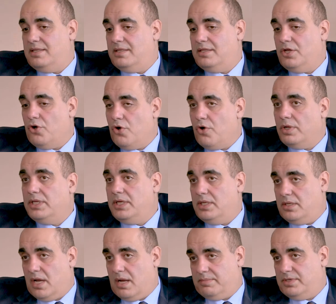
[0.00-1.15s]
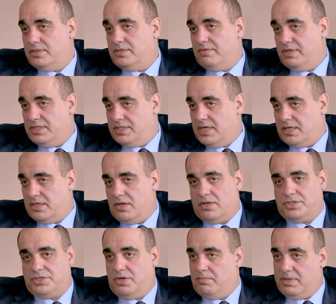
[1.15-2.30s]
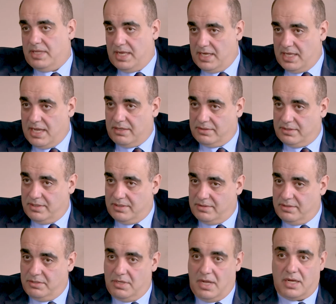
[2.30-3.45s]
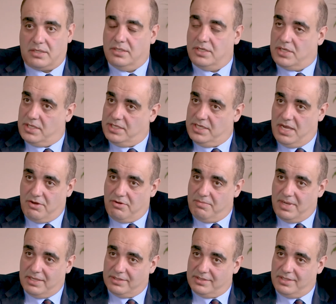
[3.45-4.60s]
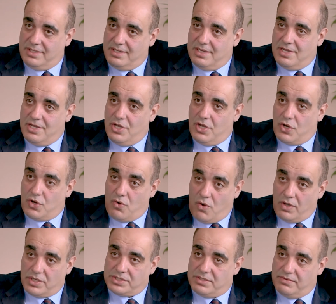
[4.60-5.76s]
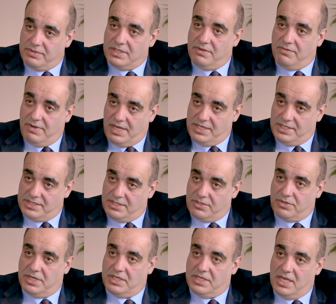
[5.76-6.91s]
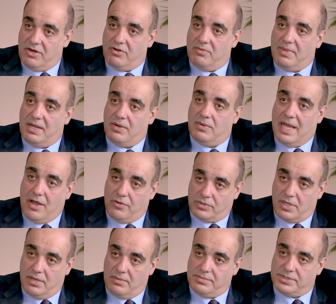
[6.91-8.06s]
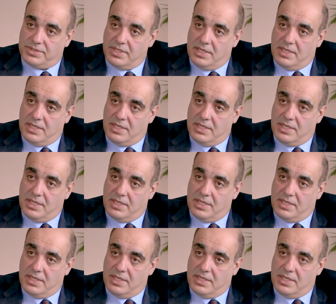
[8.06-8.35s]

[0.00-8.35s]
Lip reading: The early adopters of this technology are plenty out there. They're not going to care about the cost of the device. They're going to care about outcomes.